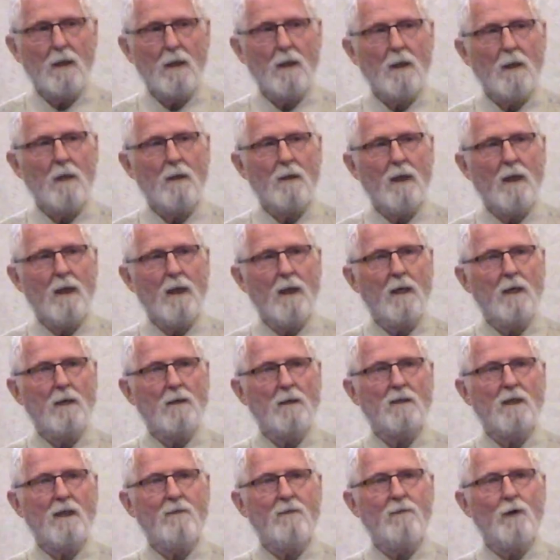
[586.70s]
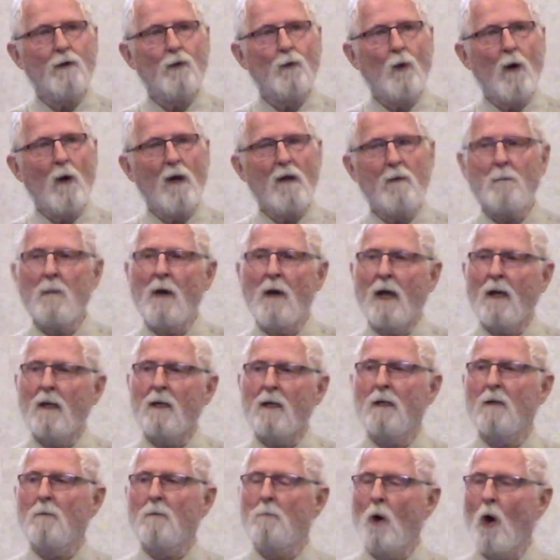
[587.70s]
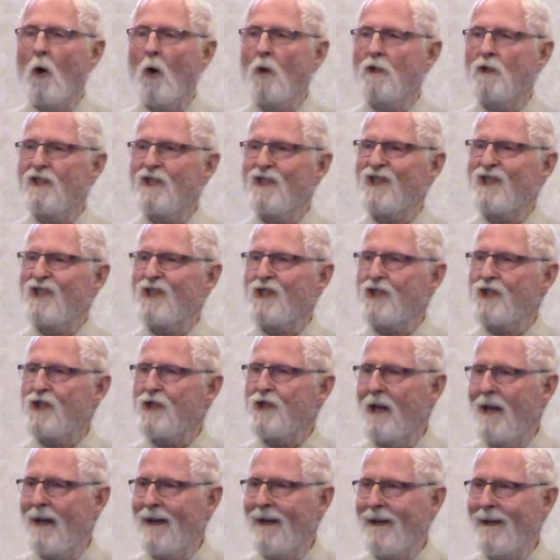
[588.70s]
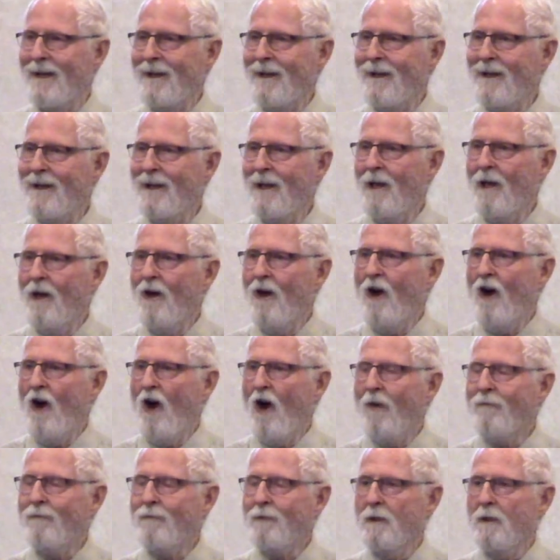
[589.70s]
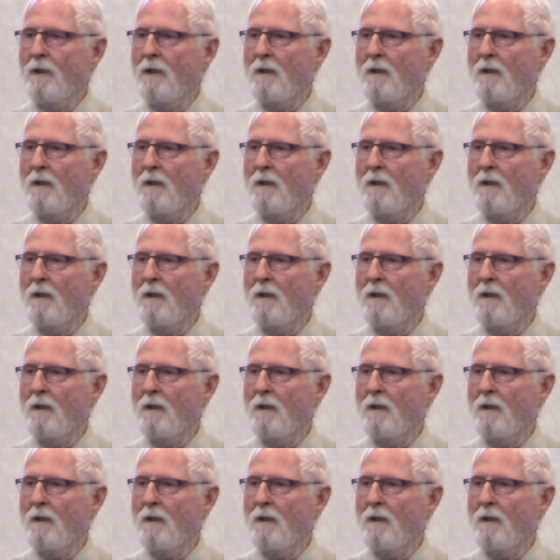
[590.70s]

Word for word: things, even way back in Moses' day, often